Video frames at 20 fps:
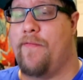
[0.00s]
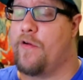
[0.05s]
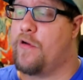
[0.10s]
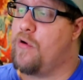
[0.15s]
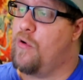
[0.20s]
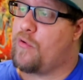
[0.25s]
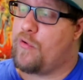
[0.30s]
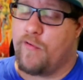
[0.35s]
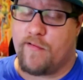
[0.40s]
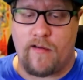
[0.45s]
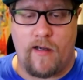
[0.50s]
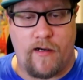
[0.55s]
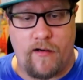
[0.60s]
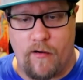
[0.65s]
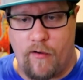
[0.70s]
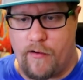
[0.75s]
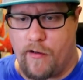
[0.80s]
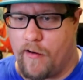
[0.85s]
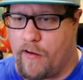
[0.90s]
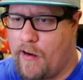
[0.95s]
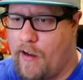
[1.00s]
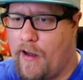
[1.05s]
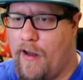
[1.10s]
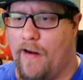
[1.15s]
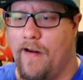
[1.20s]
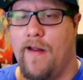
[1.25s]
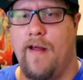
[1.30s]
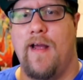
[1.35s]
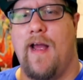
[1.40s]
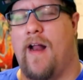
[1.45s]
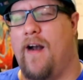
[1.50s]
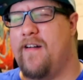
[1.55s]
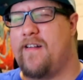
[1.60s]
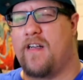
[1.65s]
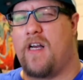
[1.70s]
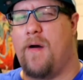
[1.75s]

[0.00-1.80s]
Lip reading: And Goku's like, no, you're not. And there's a